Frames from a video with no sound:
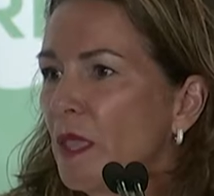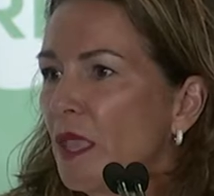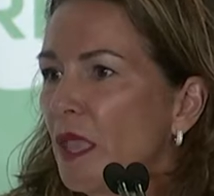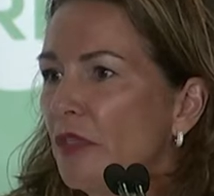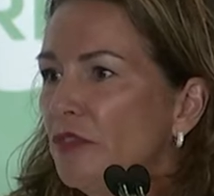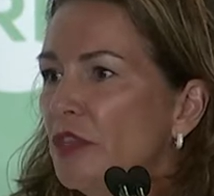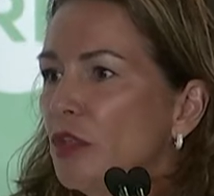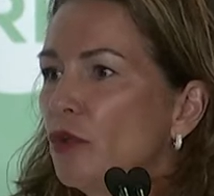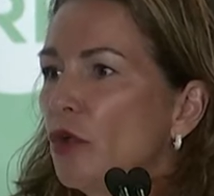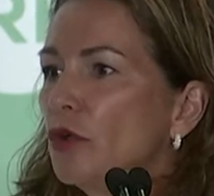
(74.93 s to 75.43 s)

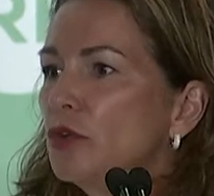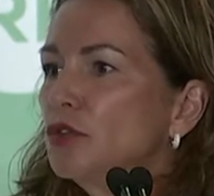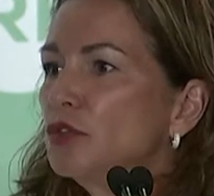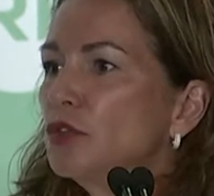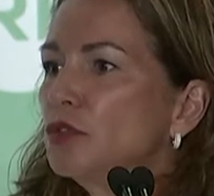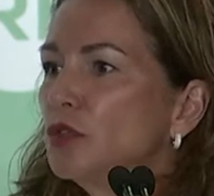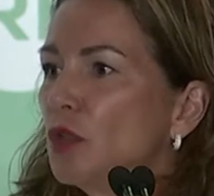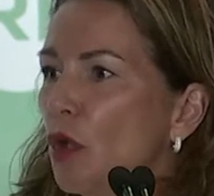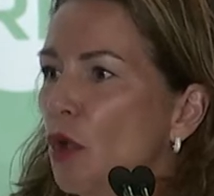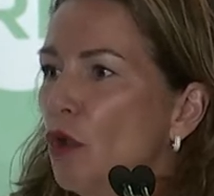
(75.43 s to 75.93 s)
There are
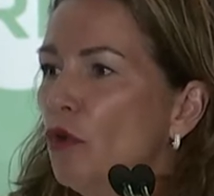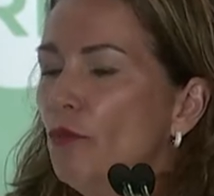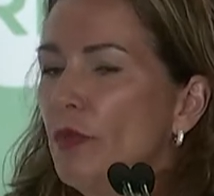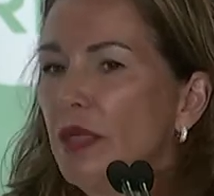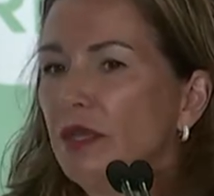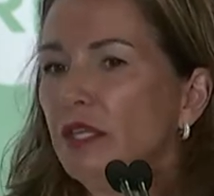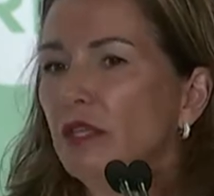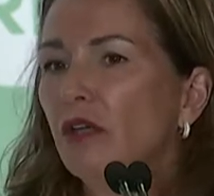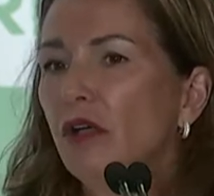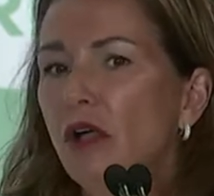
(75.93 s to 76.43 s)
so
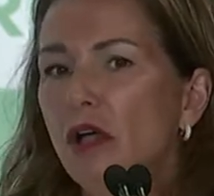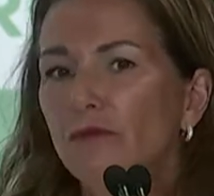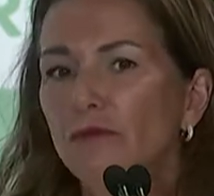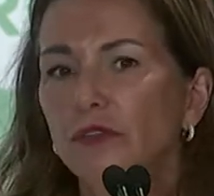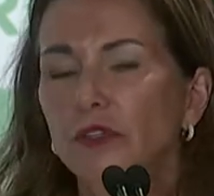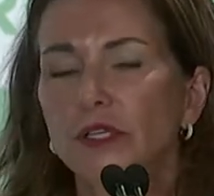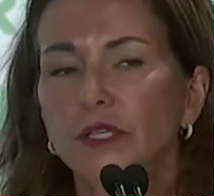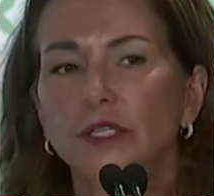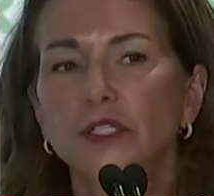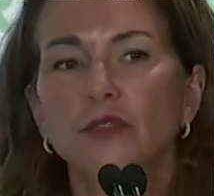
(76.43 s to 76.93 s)
many
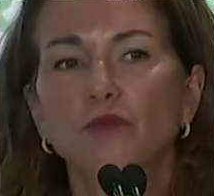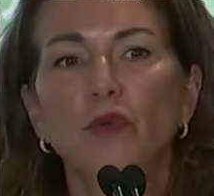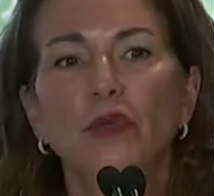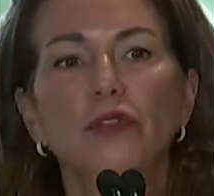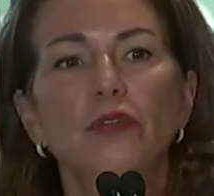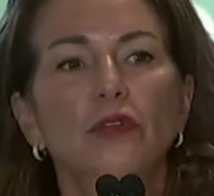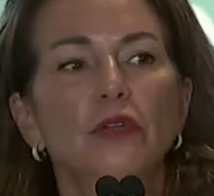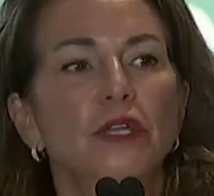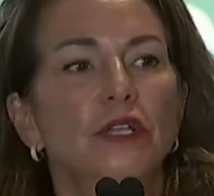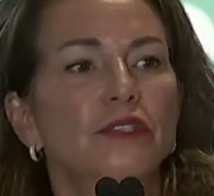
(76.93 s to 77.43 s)
conflicts,
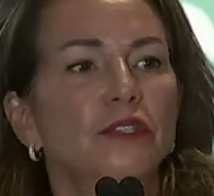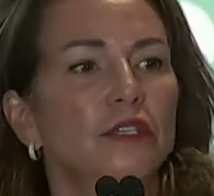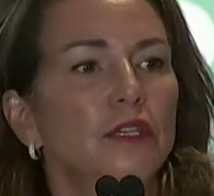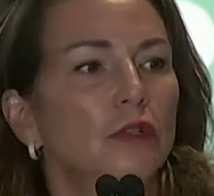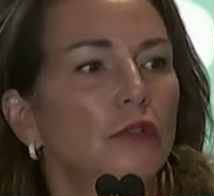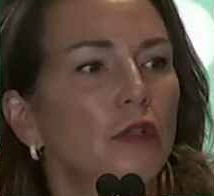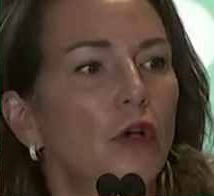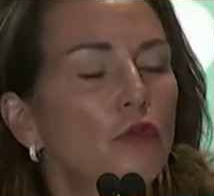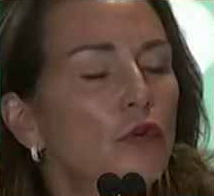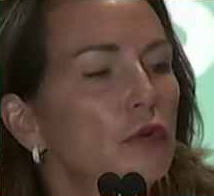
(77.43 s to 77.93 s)
whether it's a
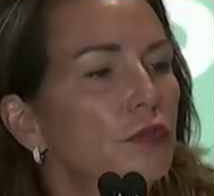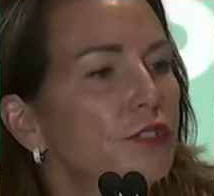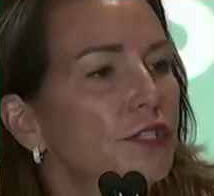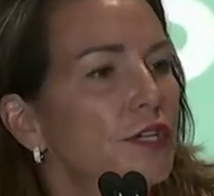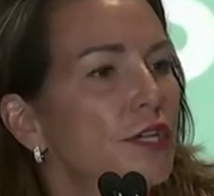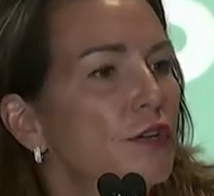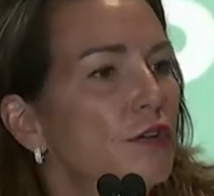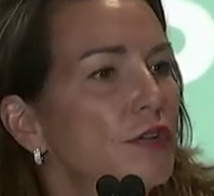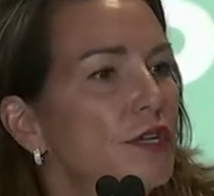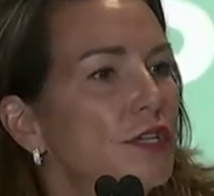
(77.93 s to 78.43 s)
local
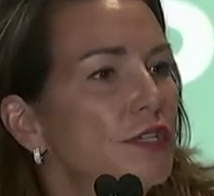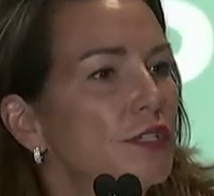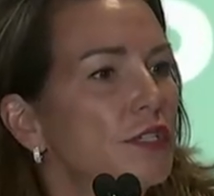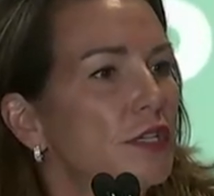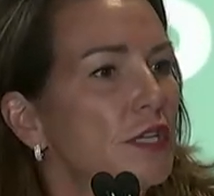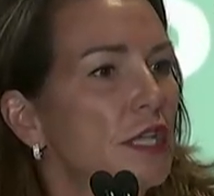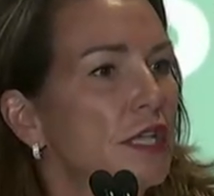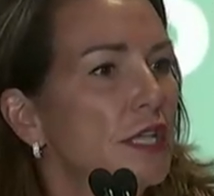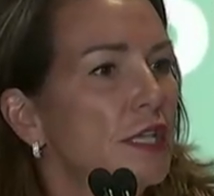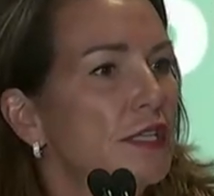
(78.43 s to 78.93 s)
terrorist
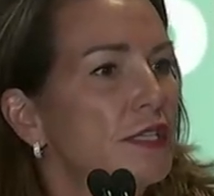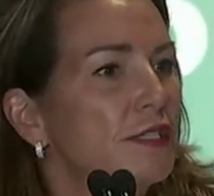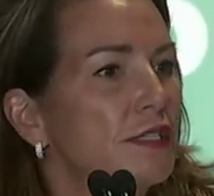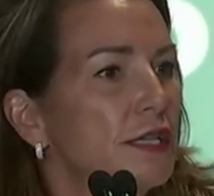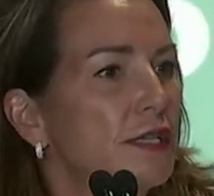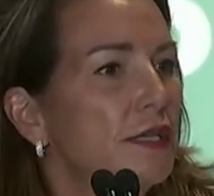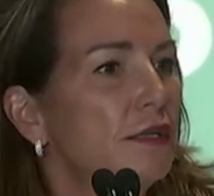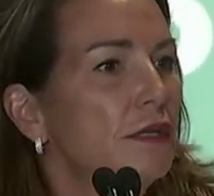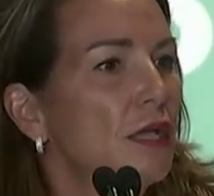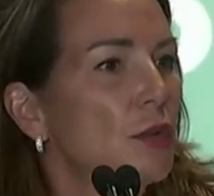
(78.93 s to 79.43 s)

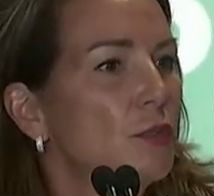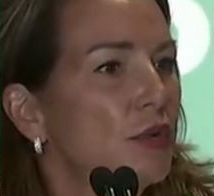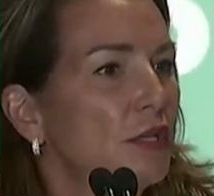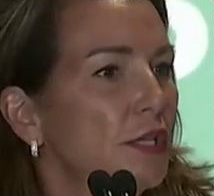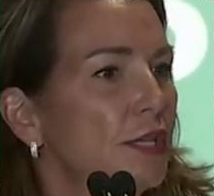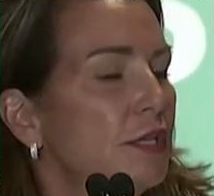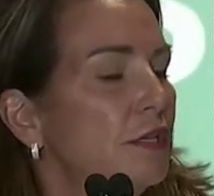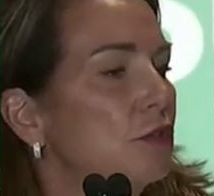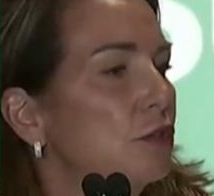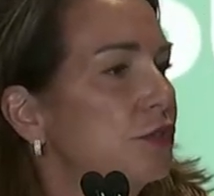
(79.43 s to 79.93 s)
seeing a
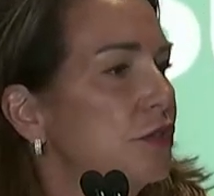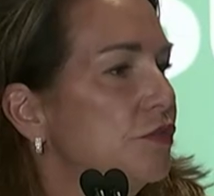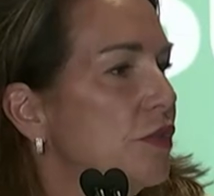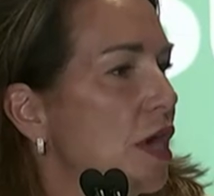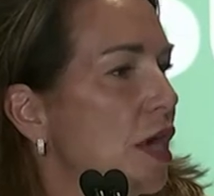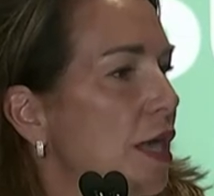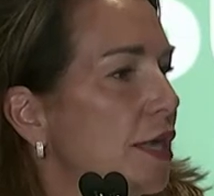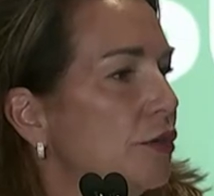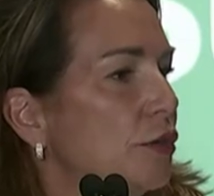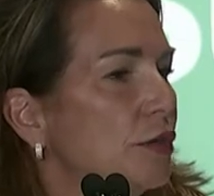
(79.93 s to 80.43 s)
political
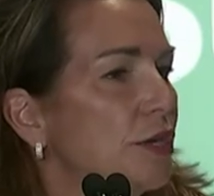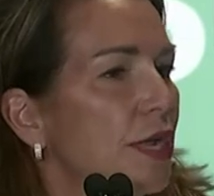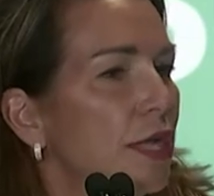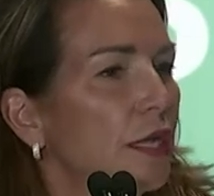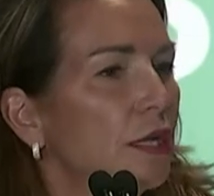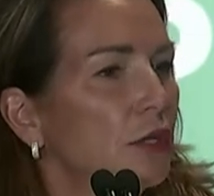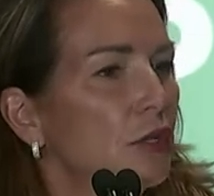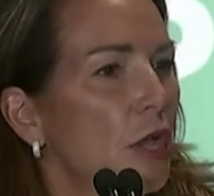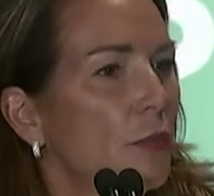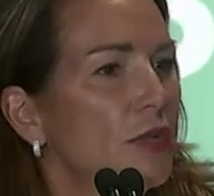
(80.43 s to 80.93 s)
divide or an
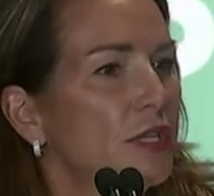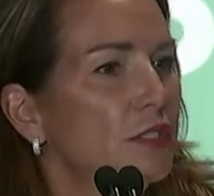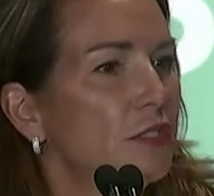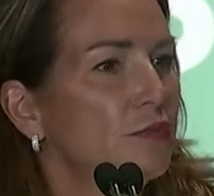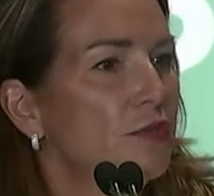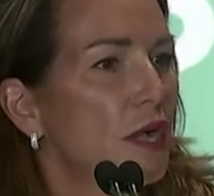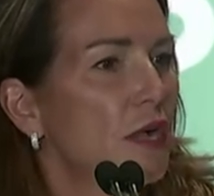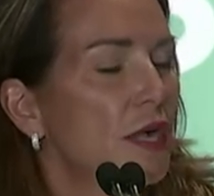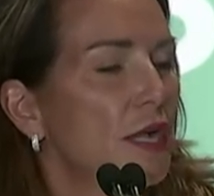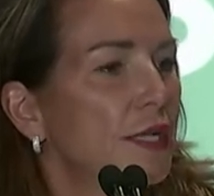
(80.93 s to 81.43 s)
economic
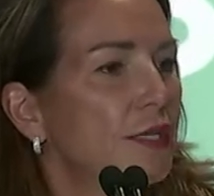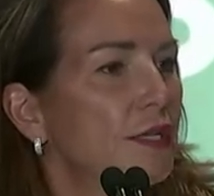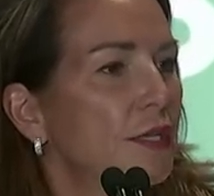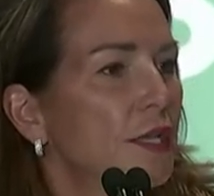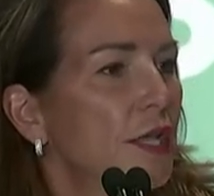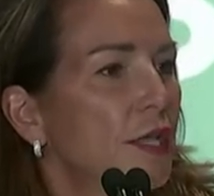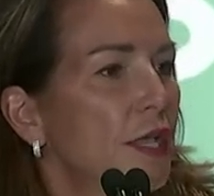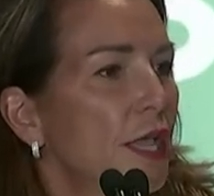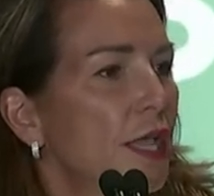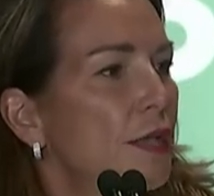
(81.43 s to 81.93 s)
divide
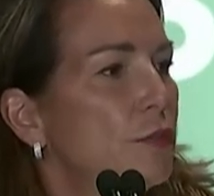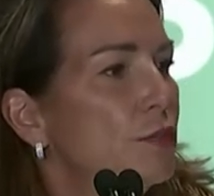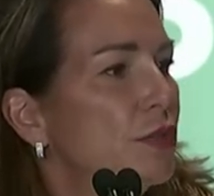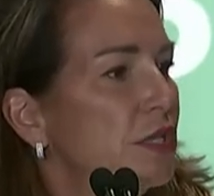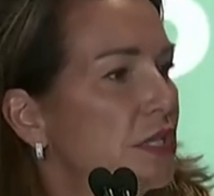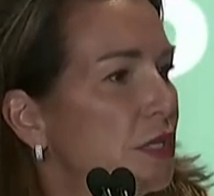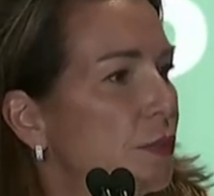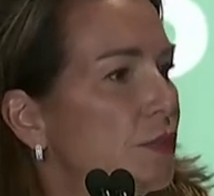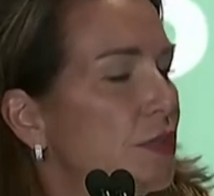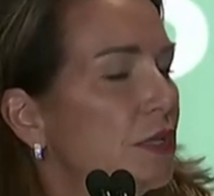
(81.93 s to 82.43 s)
and
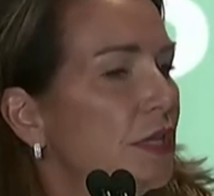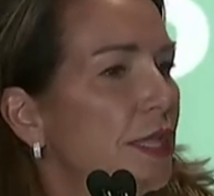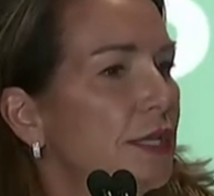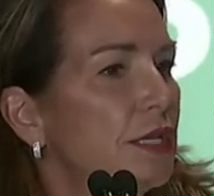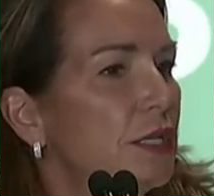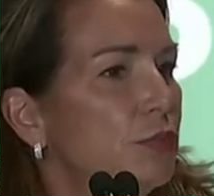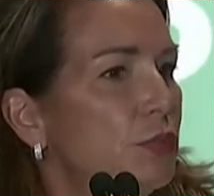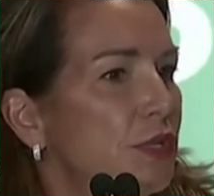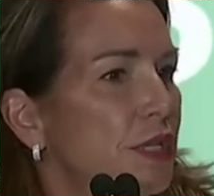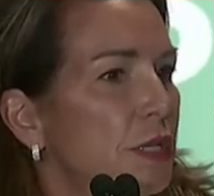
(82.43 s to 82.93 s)

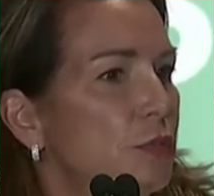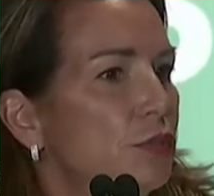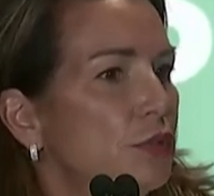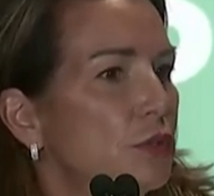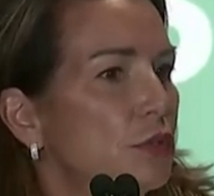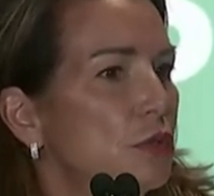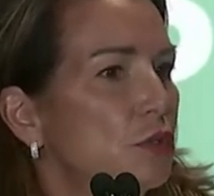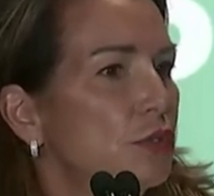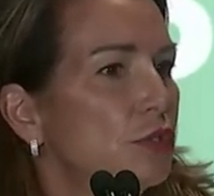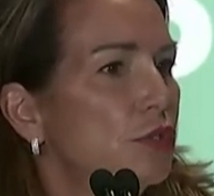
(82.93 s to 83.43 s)
manipulating
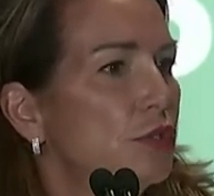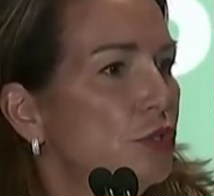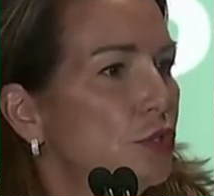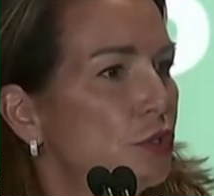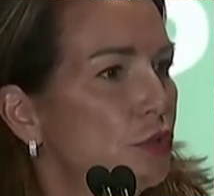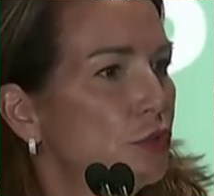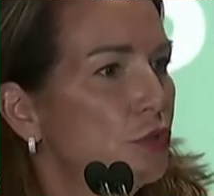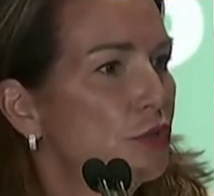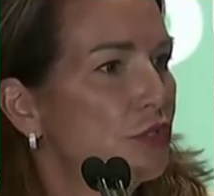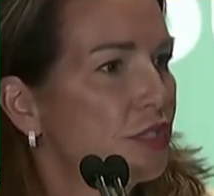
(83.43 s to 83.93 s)
people to
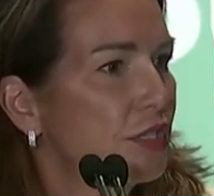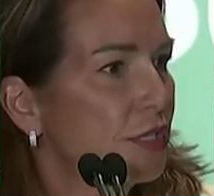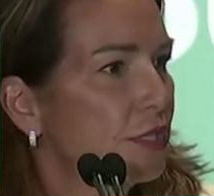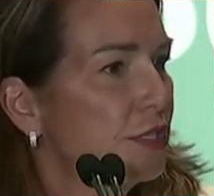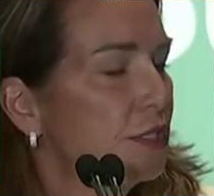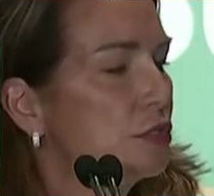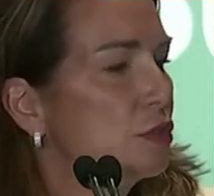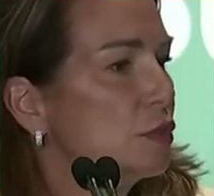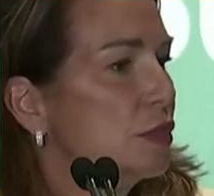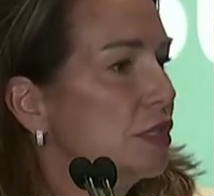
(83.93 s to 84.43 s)
use
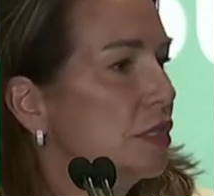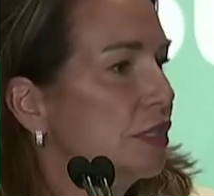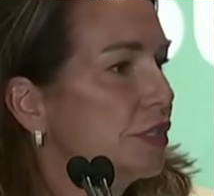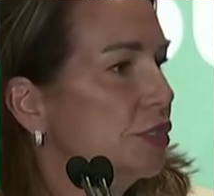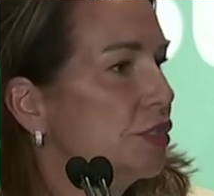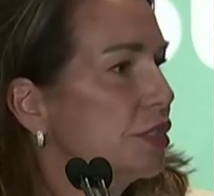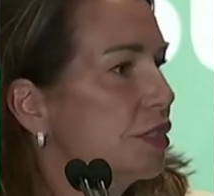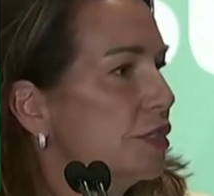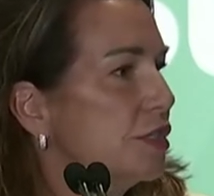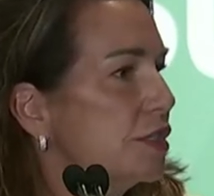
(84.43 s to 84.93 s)
his
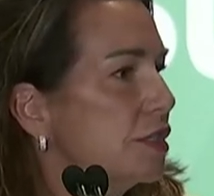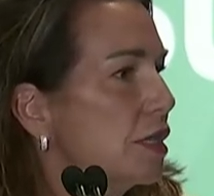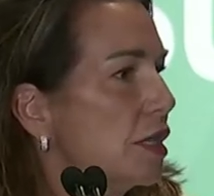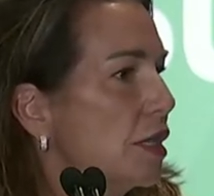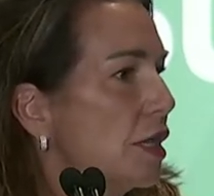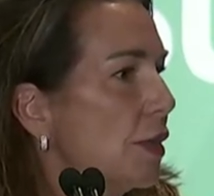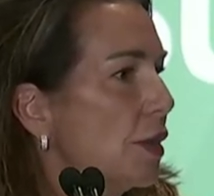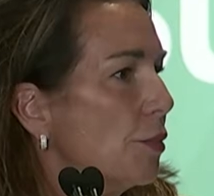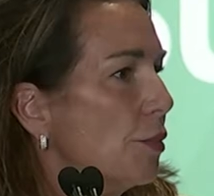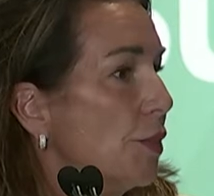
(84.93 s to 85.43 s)
religious
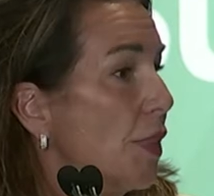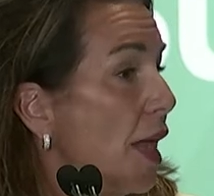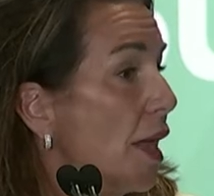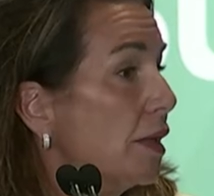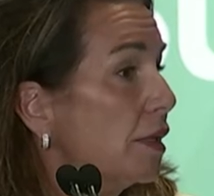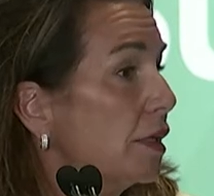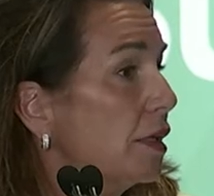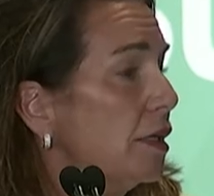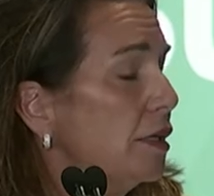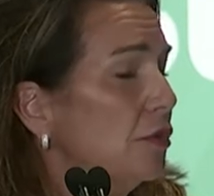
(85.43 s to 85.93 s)

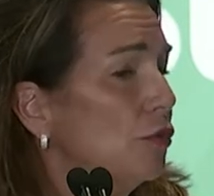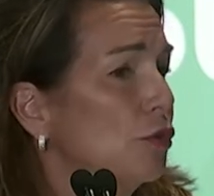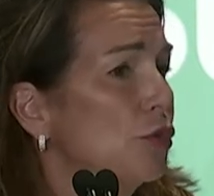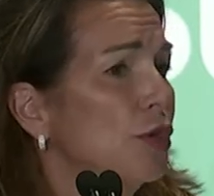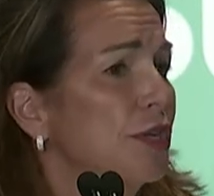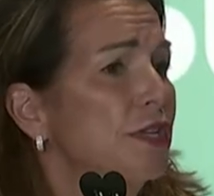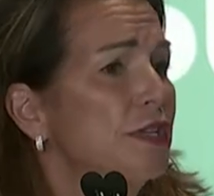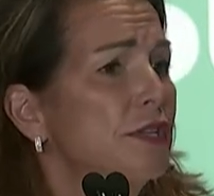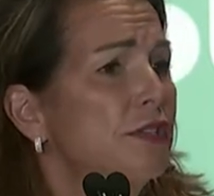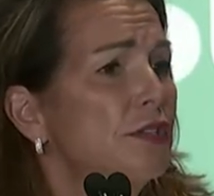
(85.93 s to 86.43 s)
backing or
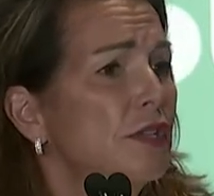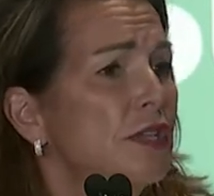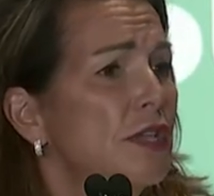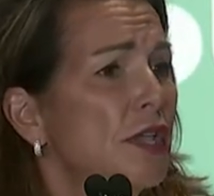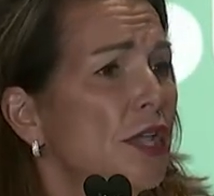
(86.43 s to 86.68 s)
his